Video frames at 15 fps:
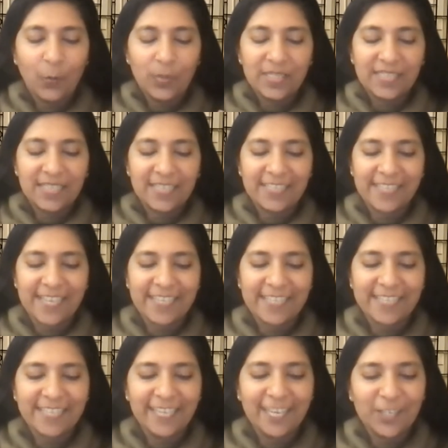with
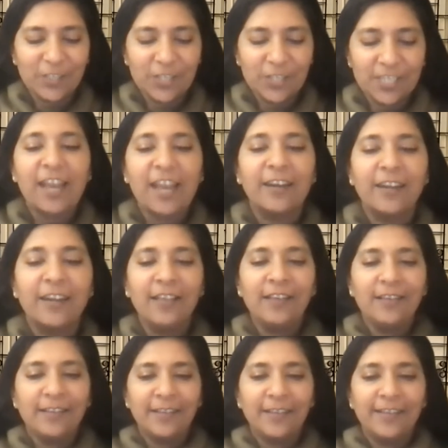success in
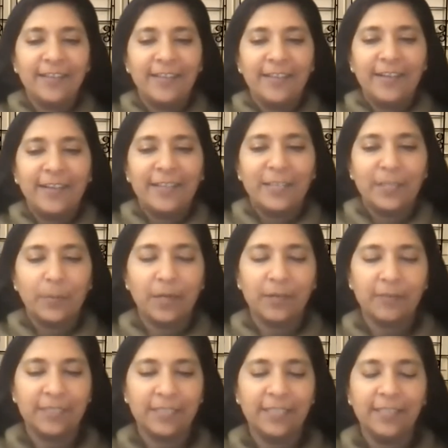understanding the
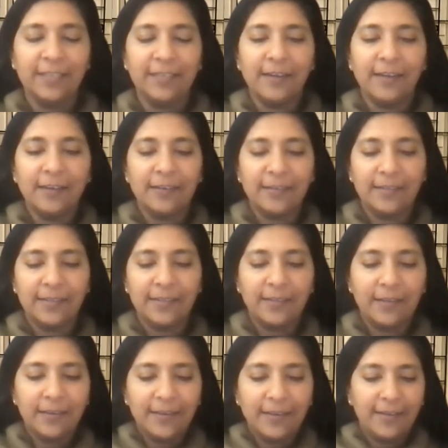Bhagavad Gita,
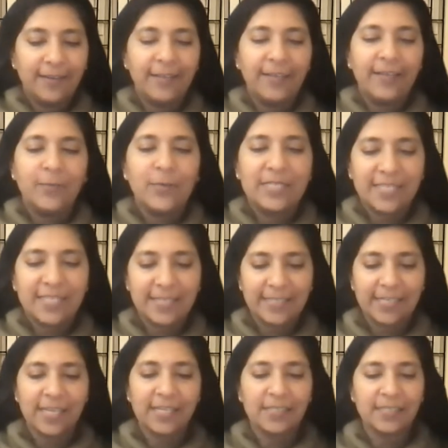with
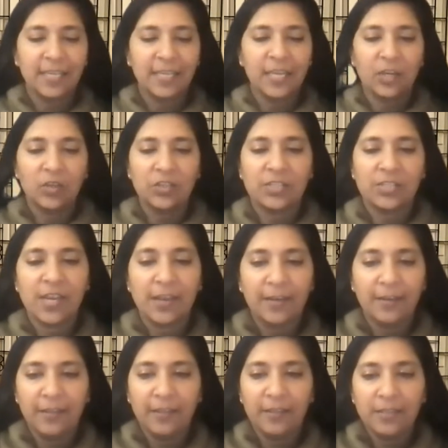success in
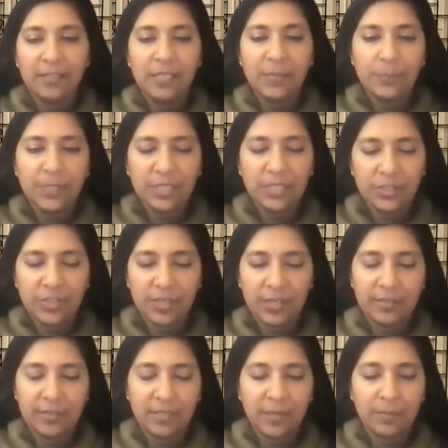understanding the deep
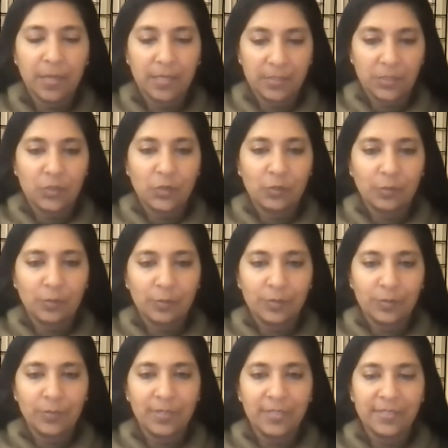teachings in Master Choa Kok
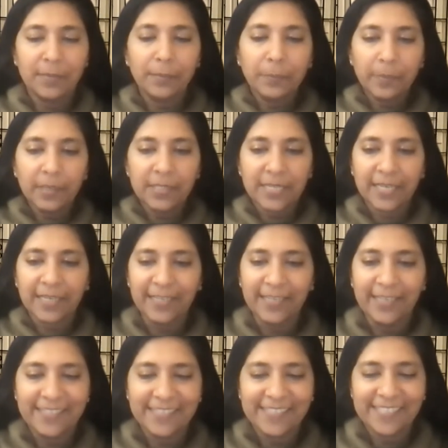Sui's simple
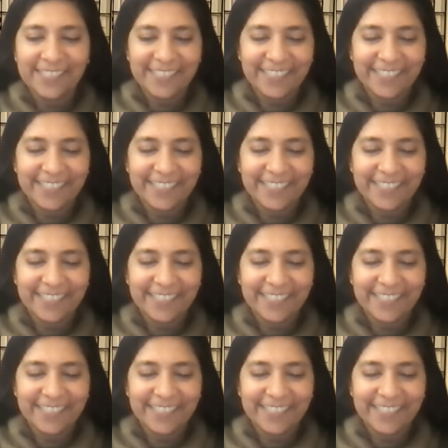techniques.